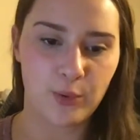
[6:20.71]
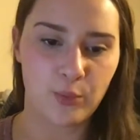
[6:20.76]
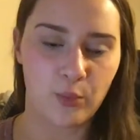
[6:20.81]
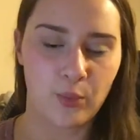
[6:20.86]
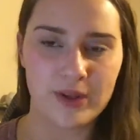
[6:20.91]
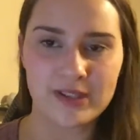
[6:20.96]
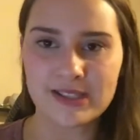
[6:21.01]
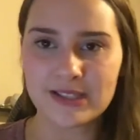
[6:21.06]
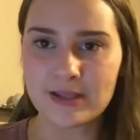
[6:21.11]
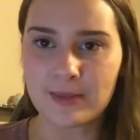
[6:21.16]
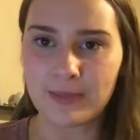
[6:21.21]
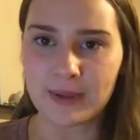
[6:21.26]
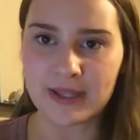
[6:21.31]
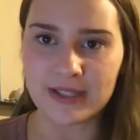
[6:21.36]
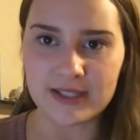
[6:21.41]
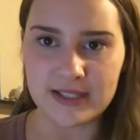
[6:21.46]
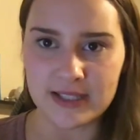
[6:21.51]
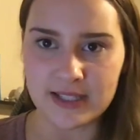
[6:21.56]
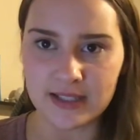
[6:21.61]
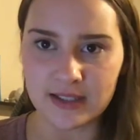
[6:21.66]
What's the
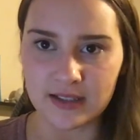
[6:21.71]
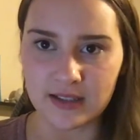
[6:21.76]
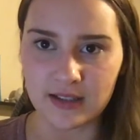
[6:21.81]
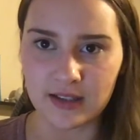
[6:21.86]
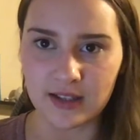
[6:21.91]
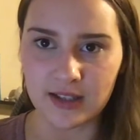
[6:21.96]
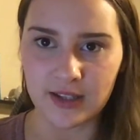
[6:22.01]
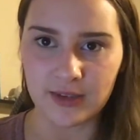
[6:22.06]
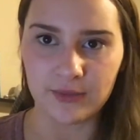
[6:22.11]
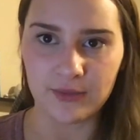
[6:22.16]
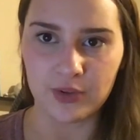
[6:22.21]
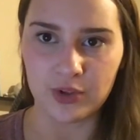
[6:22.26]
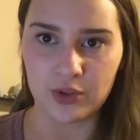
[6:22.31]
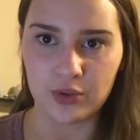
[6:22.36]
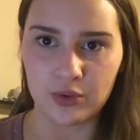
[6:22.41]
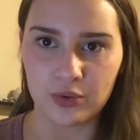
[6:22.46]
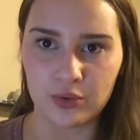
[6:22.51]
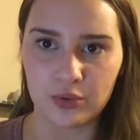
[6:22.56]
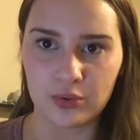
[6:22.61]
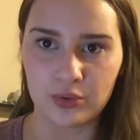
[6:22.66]
big deal if
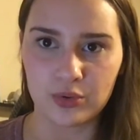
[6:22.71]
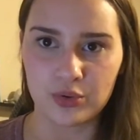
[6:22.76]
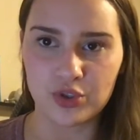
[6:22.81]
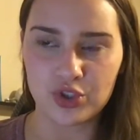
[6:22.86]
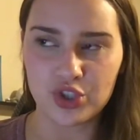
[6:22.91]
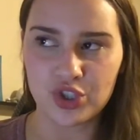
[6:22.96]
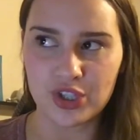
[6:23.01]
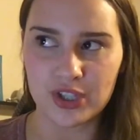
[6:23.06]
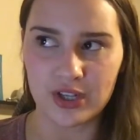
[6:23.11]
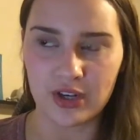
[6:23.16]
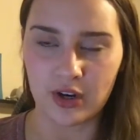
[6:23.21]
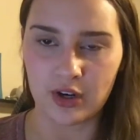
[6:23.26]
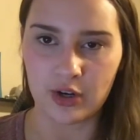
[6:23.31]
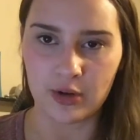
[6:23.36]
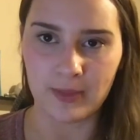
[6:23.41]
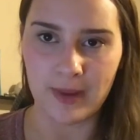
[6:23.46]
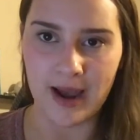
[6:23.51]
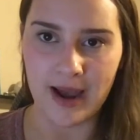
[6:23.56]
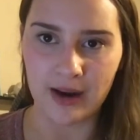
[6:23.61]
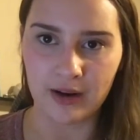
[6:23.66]
you cheat on
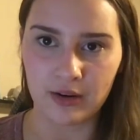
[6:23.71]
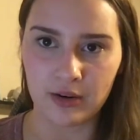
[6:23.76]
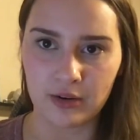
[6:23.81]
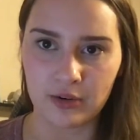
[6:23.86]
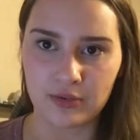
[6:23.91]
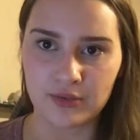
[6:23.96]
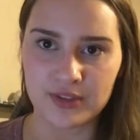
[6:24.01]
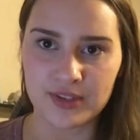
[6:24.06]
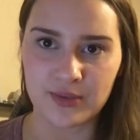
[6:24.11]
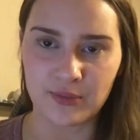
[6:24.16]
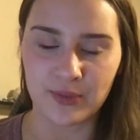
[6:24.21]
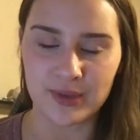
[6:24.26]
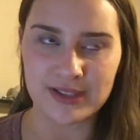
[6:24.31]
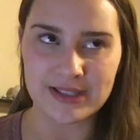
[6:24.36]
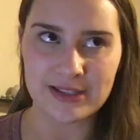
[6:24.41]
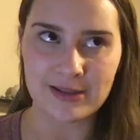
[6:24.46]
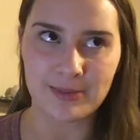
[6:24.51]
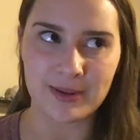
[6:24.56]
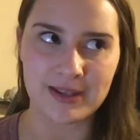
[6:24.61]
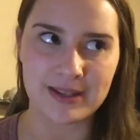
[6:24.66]
your macros? And
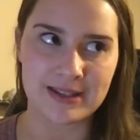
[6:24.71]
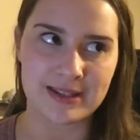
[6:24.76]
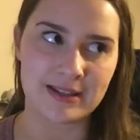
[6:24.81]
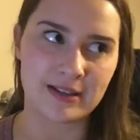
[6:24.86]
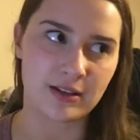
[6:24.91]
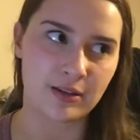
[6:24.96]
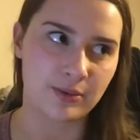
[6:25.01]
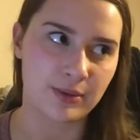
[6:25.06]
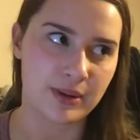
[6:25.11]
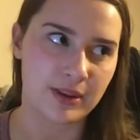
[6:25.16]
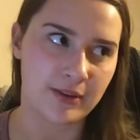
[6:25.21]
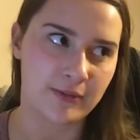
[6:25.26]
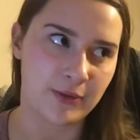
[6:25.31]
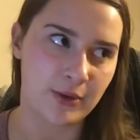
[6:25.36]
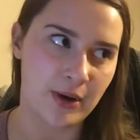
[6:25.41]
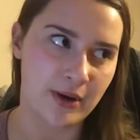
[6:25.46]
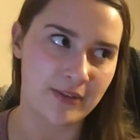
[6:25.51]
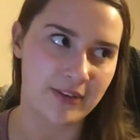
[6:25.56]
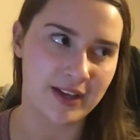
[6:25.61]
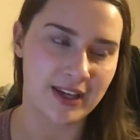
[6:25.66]
what's the big deal with if
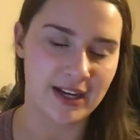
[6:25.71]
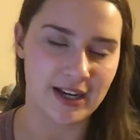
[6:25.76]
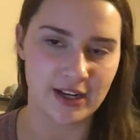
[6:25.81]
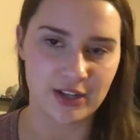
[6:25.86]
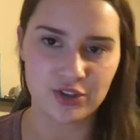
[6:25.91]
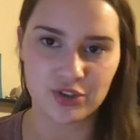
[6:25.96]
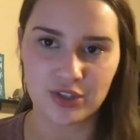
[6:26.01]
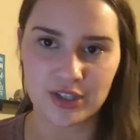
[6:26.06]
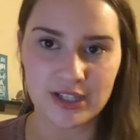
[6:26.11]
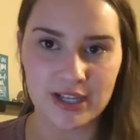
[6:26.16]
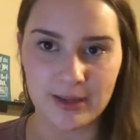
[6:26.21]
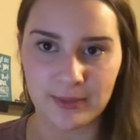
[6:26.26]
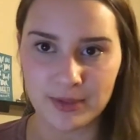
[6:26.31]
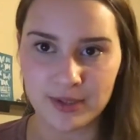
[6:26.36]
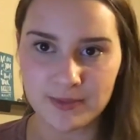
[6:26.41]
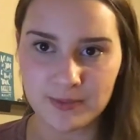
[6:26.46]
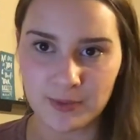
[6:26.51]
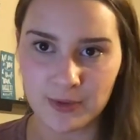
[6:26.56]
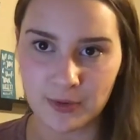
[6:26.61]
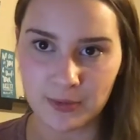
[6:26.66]
you have like an extra
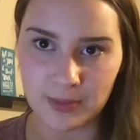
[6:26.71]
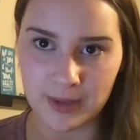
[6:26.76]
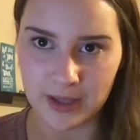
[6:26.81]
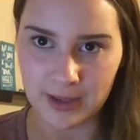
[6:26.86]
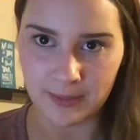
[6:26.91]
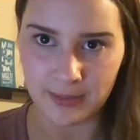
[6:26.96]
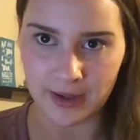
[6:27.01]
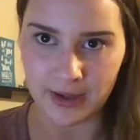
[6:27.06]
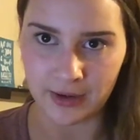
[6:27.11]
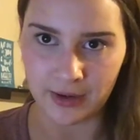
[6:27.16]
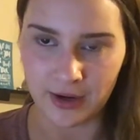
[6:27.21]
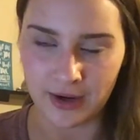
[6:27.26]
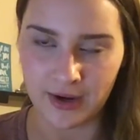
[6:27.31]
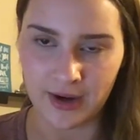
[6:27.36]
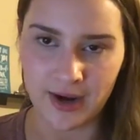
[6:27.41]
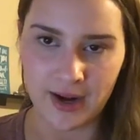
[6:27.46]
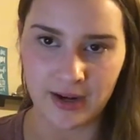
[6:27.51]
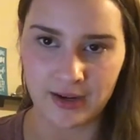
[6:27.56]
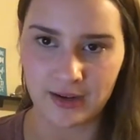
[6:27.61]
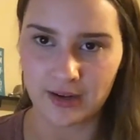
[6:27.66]
tablespoon of peanut butter
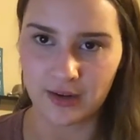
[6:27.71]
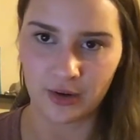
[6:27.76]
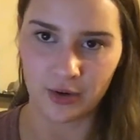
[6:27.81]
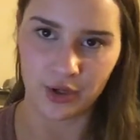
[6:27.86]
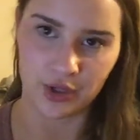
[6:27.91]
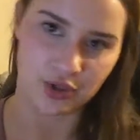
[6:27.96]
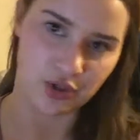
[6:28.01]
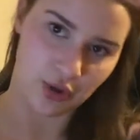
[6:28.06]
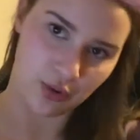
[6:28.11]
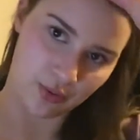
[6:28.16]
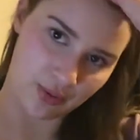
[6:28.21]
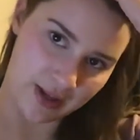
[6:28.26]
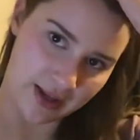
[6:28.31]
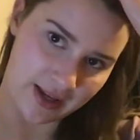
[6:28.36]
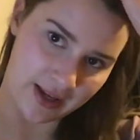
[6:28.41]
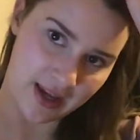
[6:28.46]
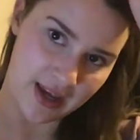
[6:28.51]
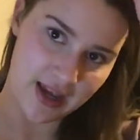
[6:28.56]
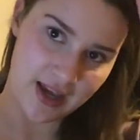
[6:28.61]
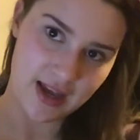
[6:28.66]
or you don't
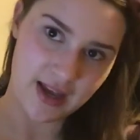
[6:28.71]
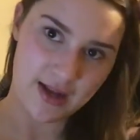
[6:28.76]
like,